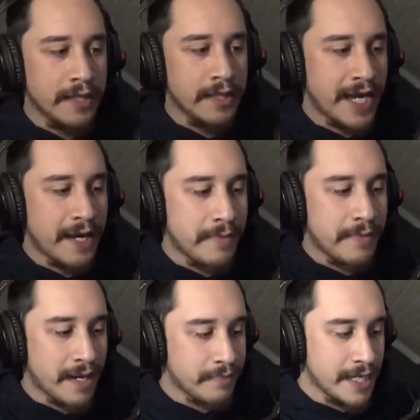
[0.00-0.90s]
in that
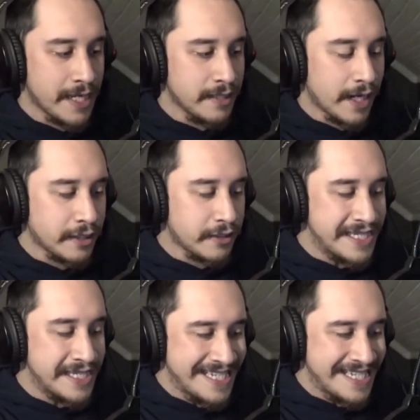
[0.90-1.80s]
map. And I
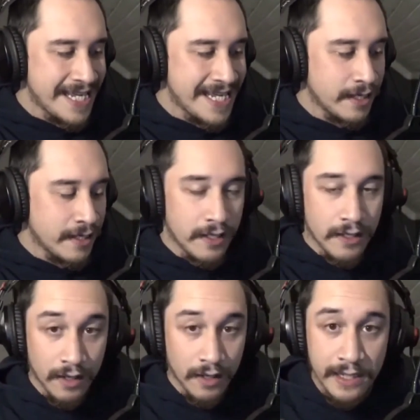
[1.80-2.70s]
could see,
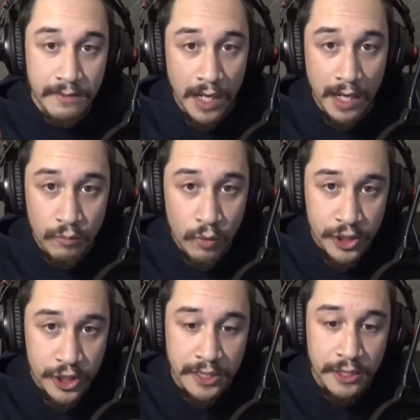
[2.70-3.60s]
like I'm
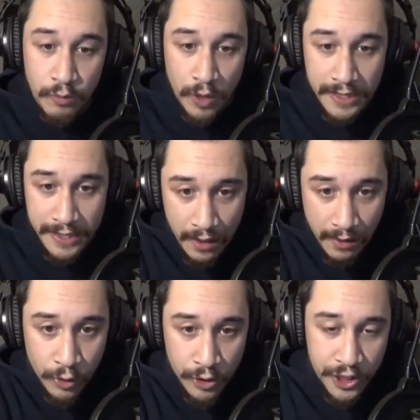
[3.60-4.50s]
watching you right now,
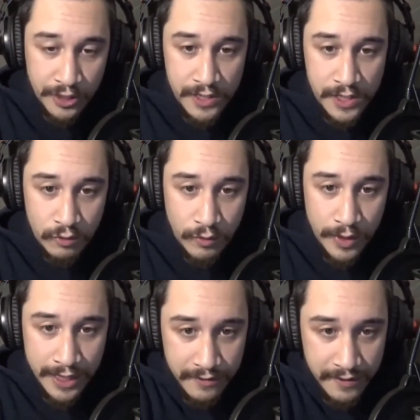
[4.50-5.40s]
I'm watching the
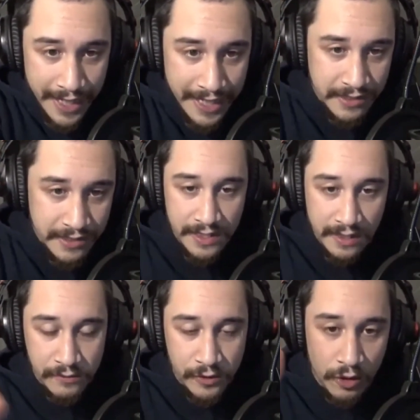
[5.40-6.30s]
screen, the letters
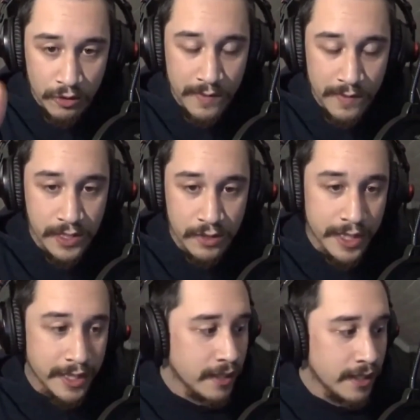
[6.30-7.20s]
that I've got on my
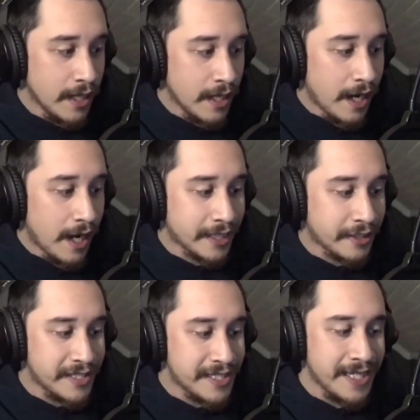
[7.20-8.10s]
screen, I
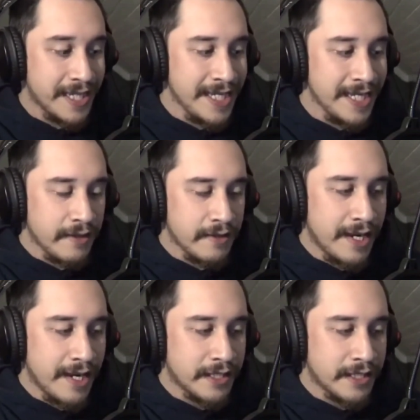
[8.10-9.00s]
could see
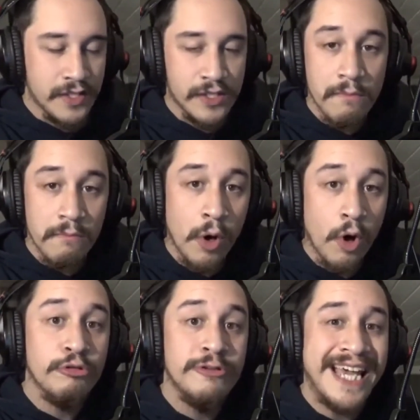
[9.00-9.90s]
the letters
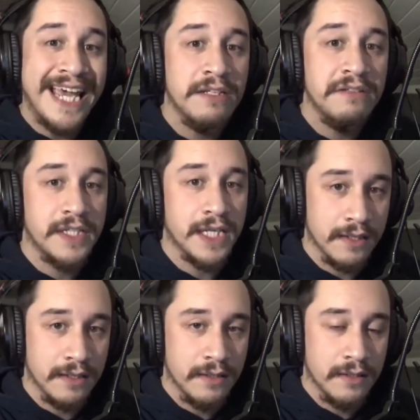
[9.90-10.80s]

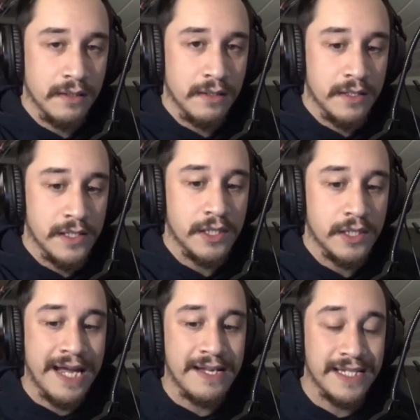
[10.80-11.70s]
Moldavia.
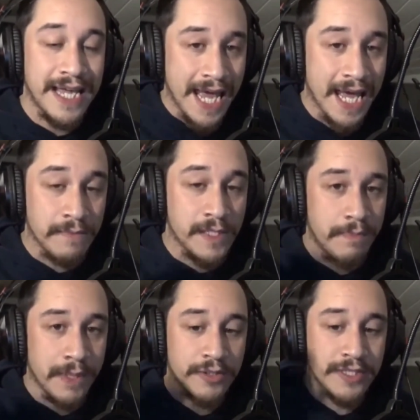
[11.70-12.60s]
So that's M
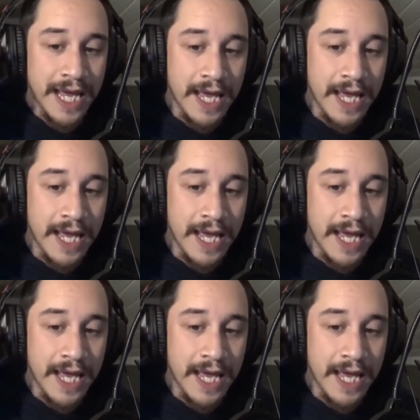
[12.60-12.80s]
spelt